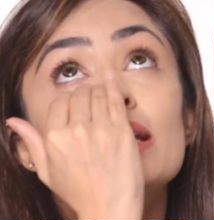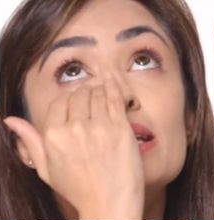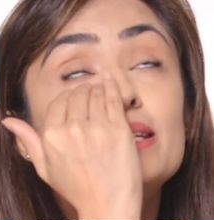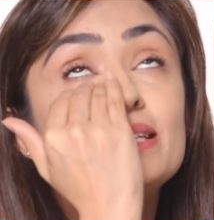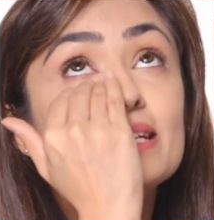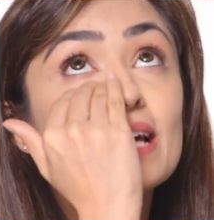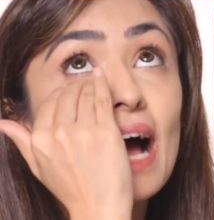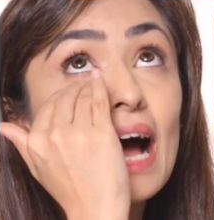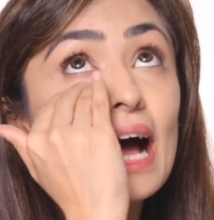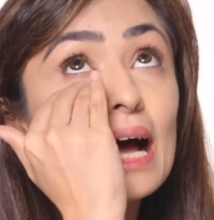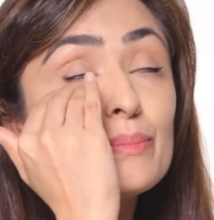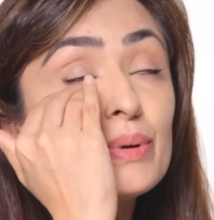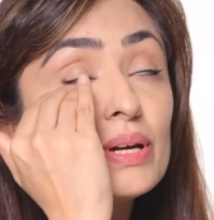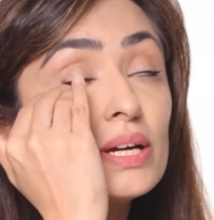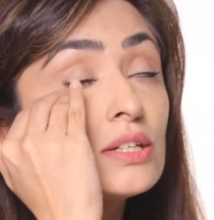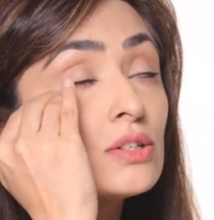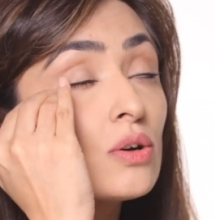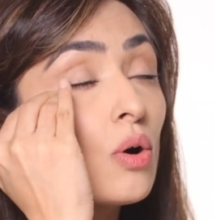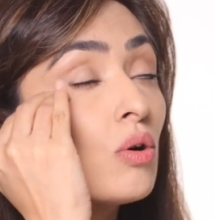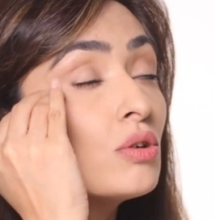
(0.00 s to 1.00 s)
Dab
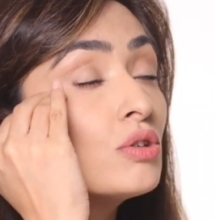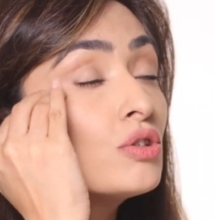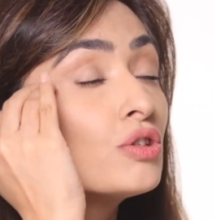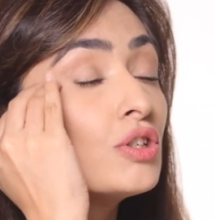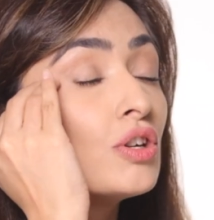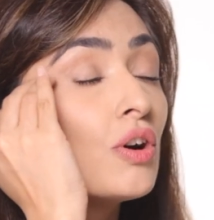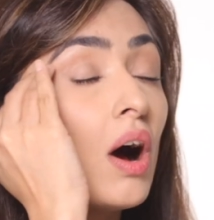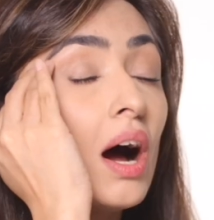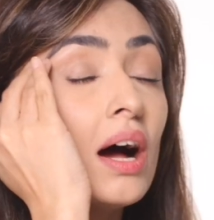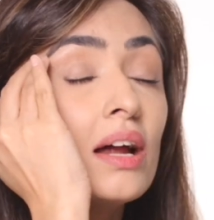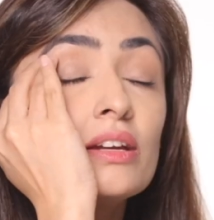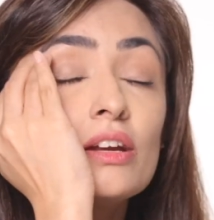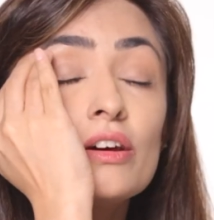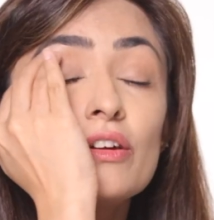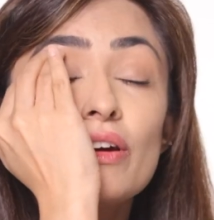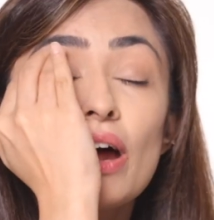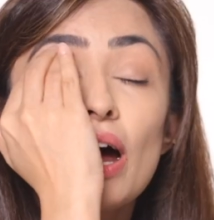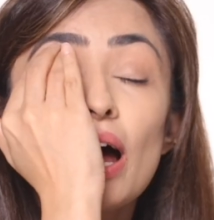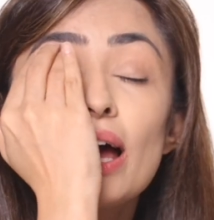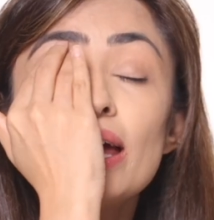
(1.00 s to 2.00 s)
it onto your under
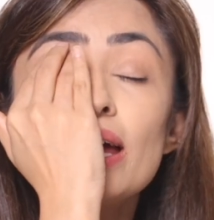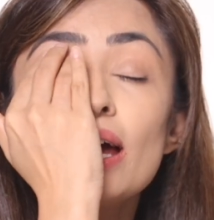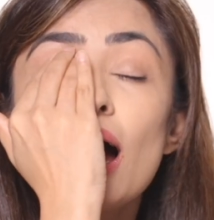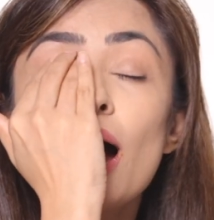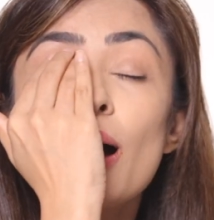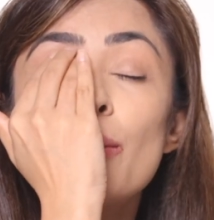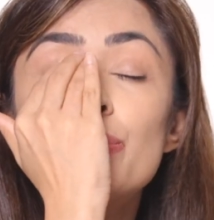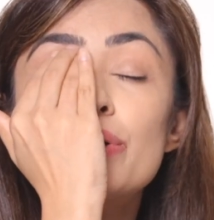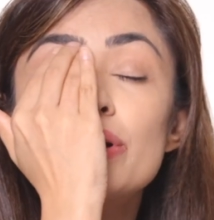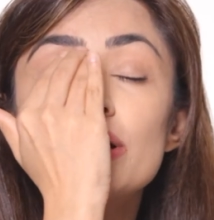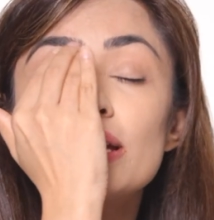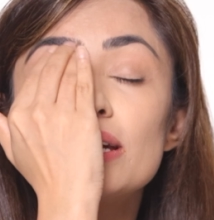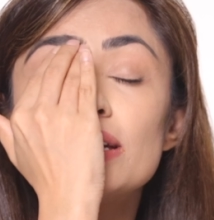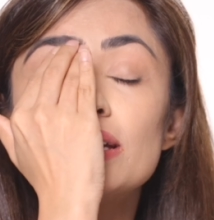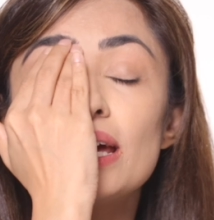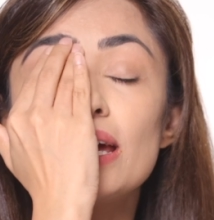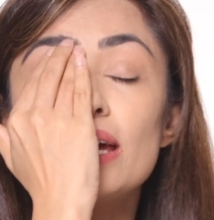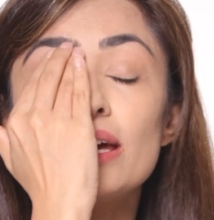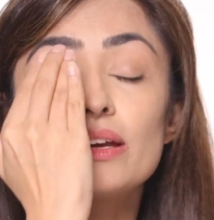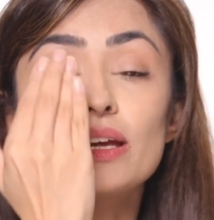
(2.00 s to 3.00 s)
eye, upper lid
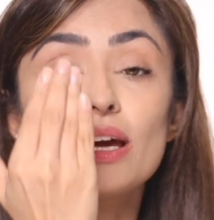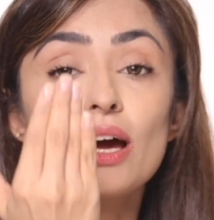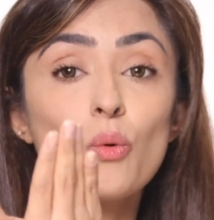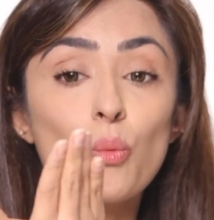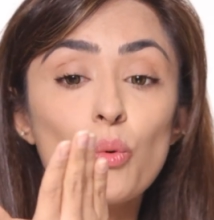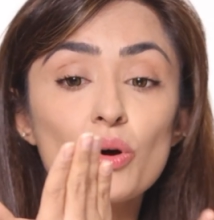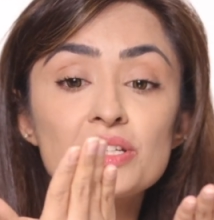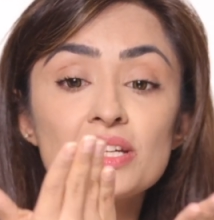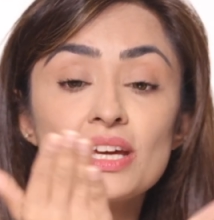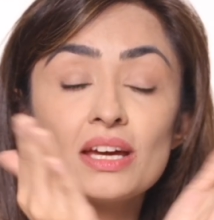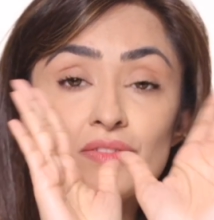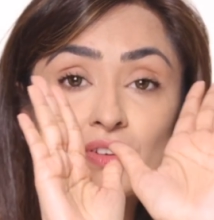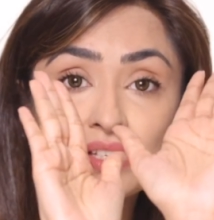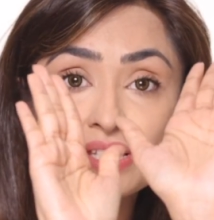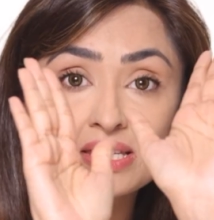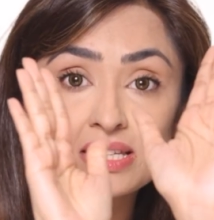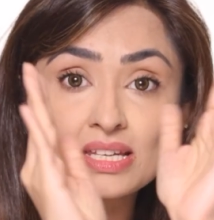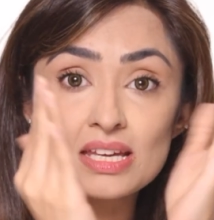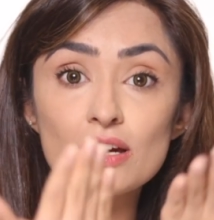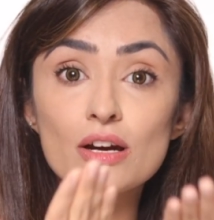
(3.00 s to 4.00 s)
area. Whatever
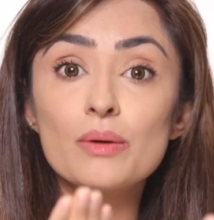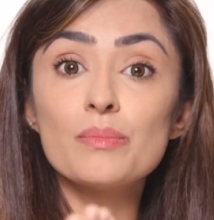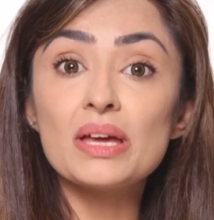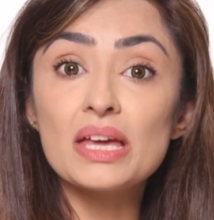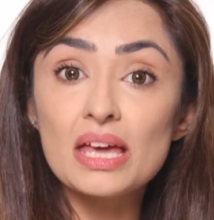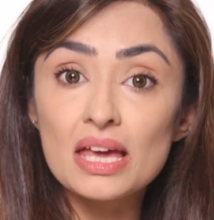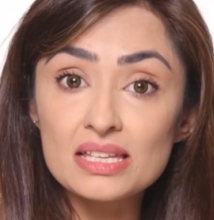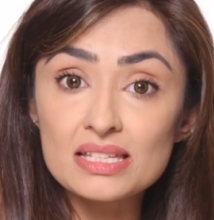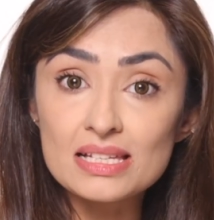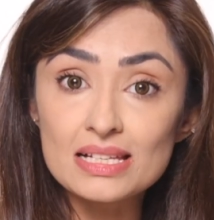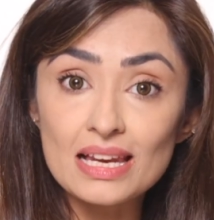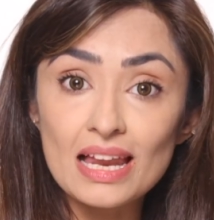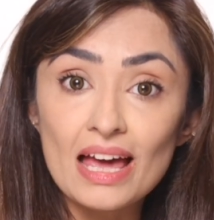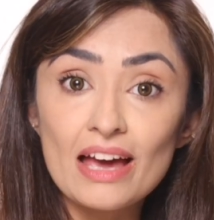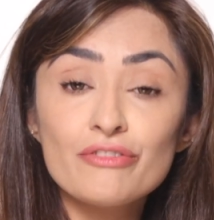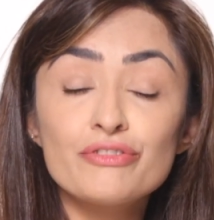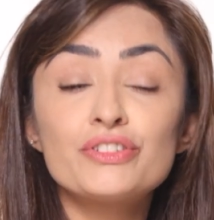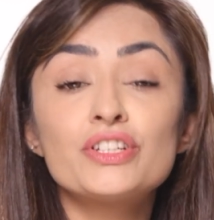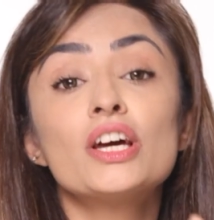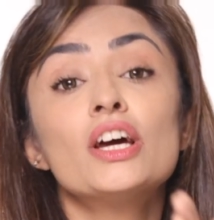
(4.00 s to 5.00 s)
serum is
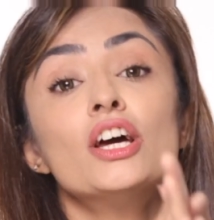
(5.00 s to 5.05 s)
left,